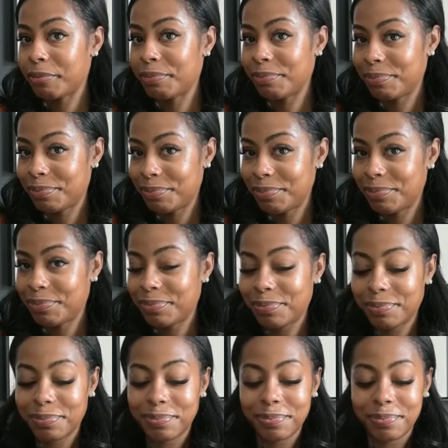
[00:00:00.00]

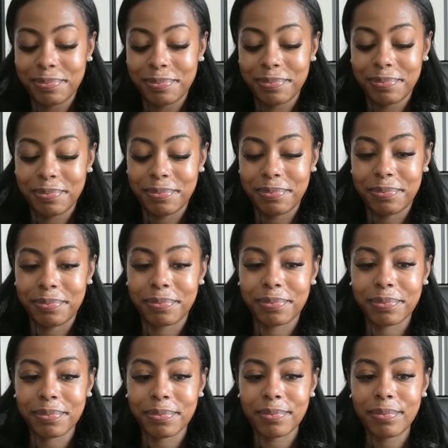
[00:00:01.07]

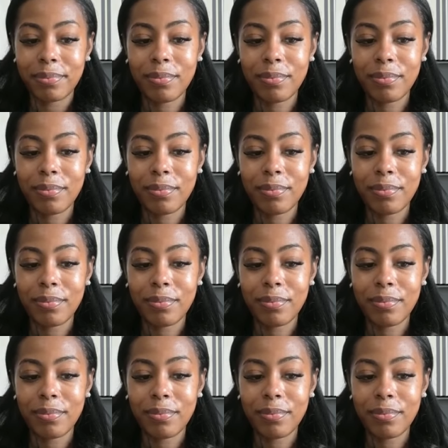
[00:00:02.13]
(no one is talking)